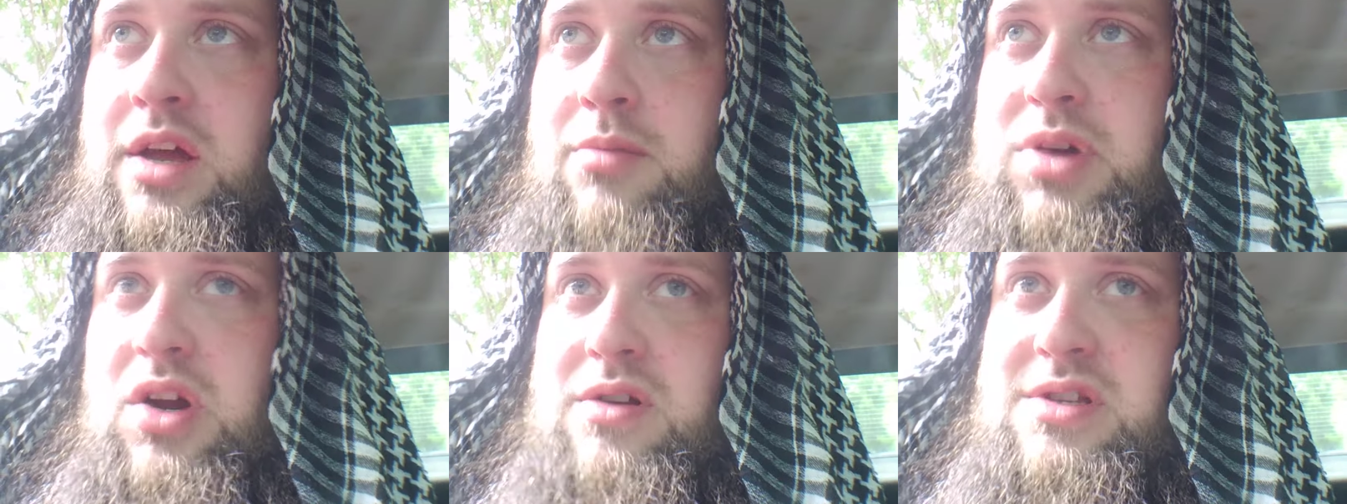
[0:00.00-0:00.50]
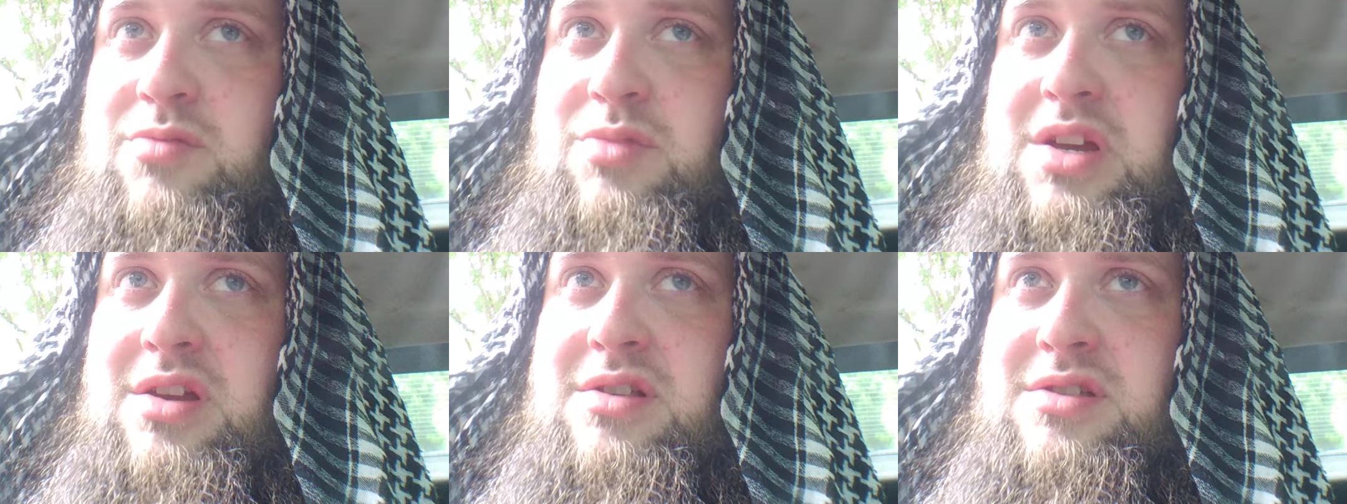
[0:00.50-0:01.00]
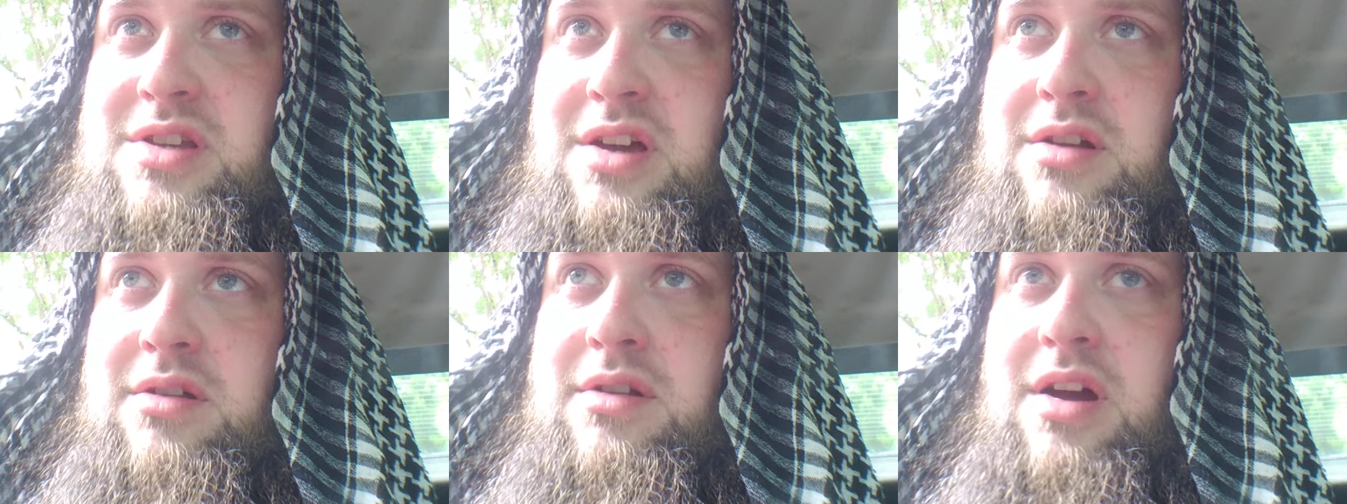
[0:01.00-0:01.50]
because it means
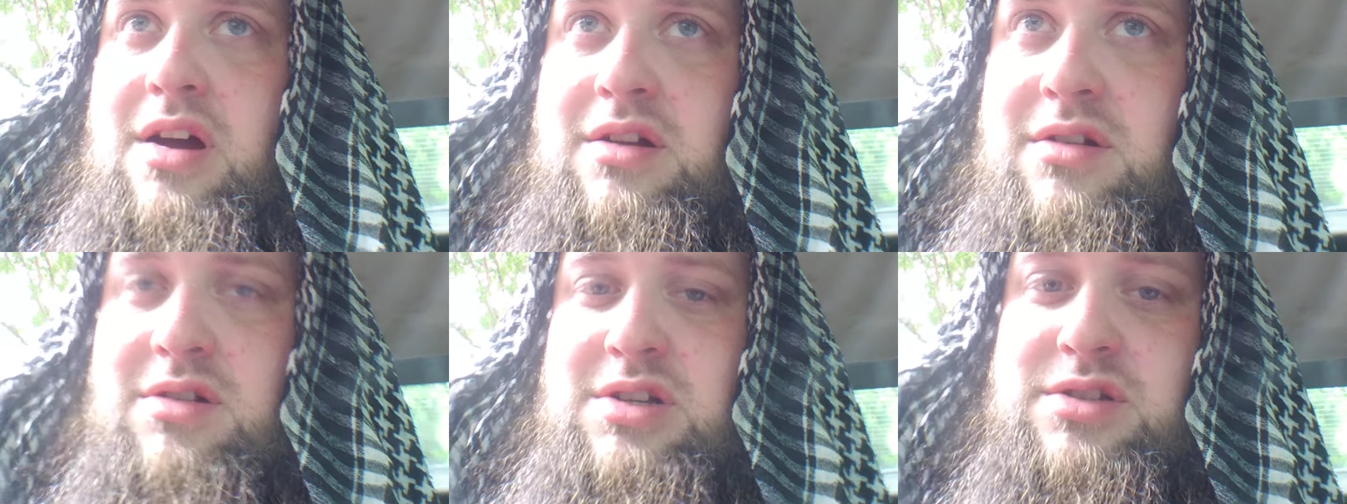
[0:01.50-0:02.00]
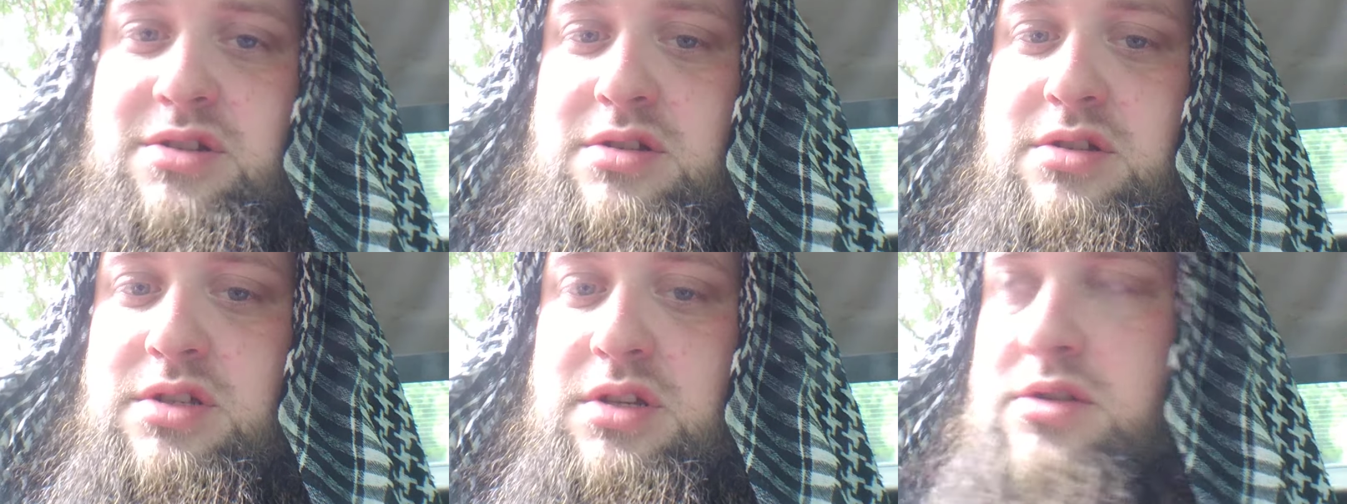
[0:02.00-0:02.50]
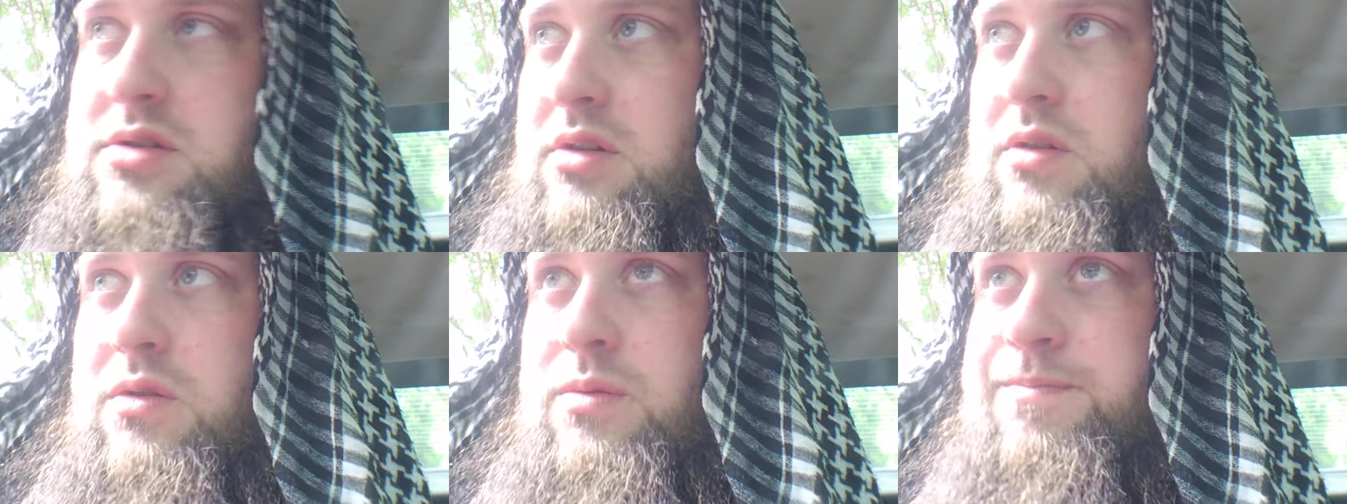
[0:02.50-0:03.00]
non-Christians.
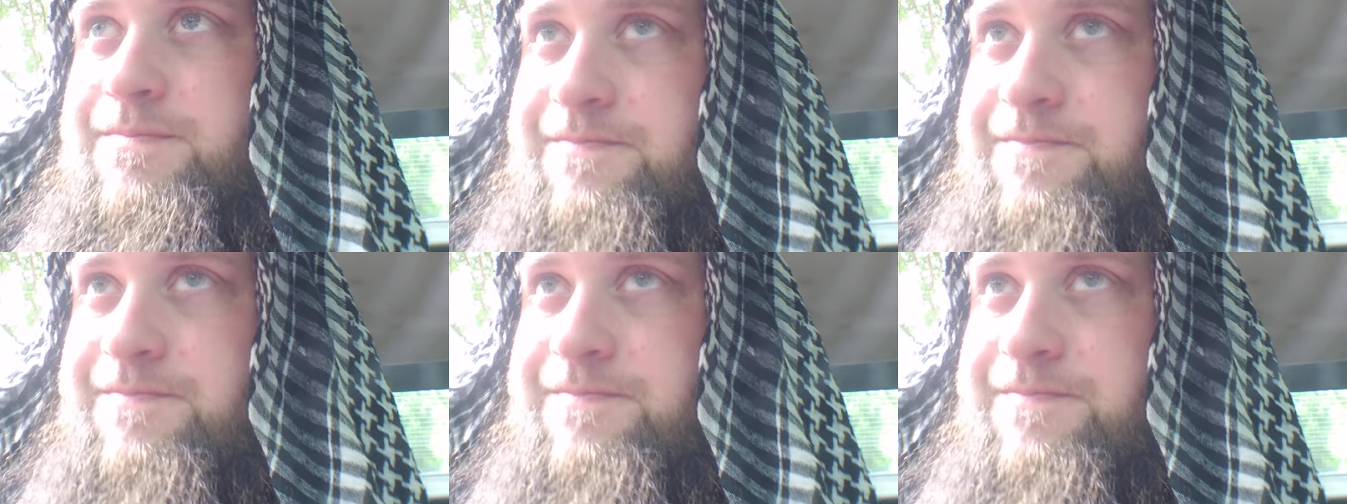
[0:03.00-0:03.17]
So